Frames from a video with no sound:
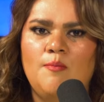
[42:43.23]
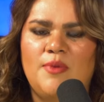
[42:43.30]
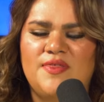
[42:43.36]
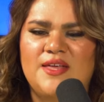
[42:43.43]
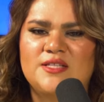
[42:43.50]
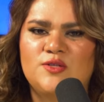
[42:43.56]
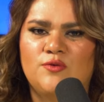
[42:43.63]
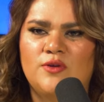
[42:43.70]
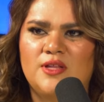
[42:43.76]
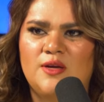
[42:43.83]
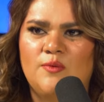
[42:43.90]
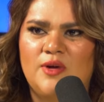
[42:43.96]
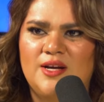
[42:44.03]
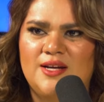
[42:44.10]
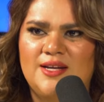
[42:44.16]
but that's really
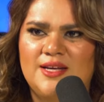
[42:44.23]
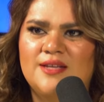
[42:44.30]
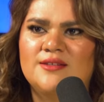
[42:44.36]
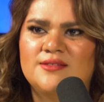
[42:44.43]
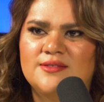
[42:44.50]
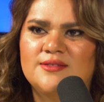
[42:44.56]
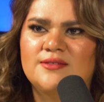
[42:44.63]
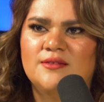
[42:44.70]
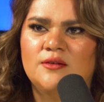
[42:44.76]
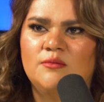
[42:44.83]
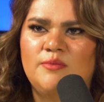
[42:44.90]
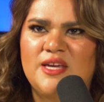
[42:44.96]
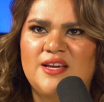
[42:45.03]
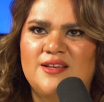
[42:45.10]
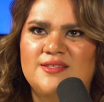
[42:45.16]
what it is
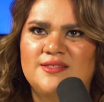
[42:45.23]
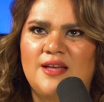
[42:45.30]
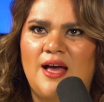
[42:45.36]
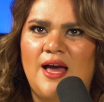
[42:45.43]
because